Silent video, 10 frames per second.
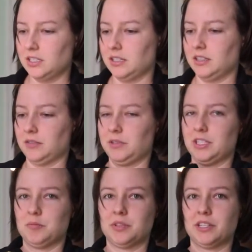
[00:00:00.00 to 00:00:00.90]
And then we
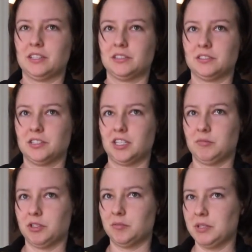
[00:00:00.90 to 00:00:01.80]
can play a little
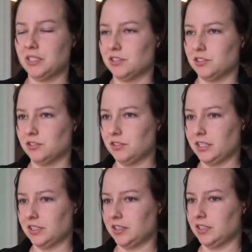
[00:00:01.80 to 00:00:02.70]
game with Pikachu,
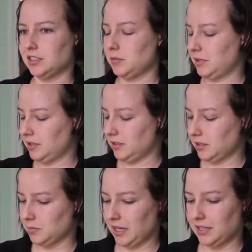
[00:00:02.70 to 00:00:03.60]
like the Itsy Bitsy
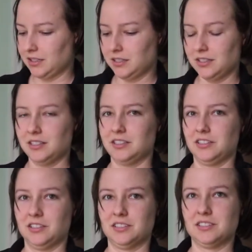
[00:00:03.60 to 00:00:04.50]
Spider, and
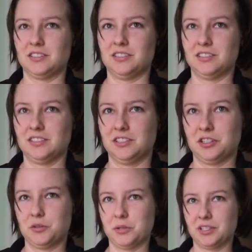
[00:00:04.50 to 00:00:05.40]
you're still using your
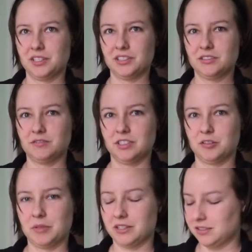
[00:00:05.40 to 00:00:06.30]
quick
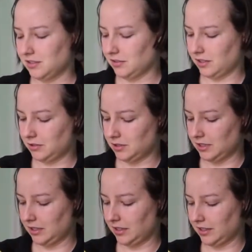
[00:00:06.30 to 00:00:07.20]
finger method. So I'd
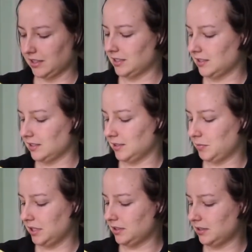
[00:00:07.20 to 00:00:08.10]
say like Itsy
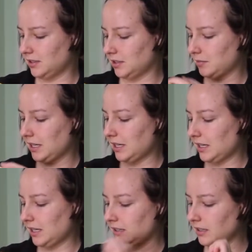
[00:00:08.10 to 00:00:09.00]
Bitsy
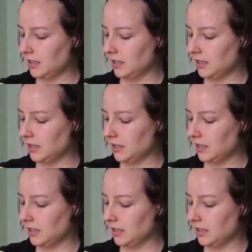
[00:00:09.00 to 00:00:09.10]
Spider